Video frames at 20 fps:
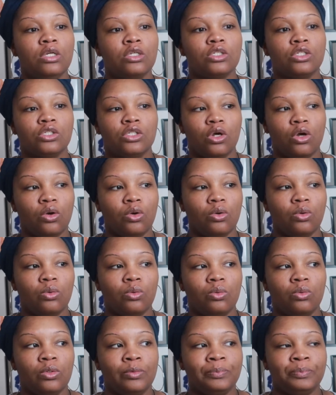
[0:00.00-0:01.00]

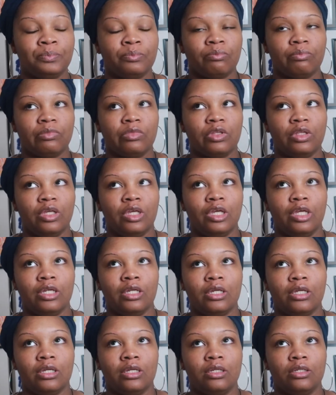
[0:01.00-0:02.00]
So
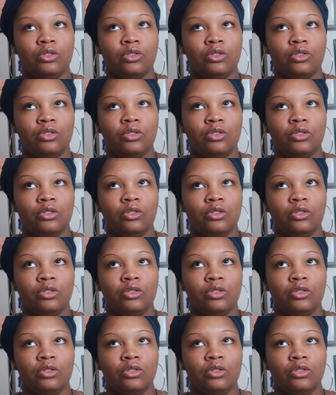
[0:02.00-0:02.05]
it,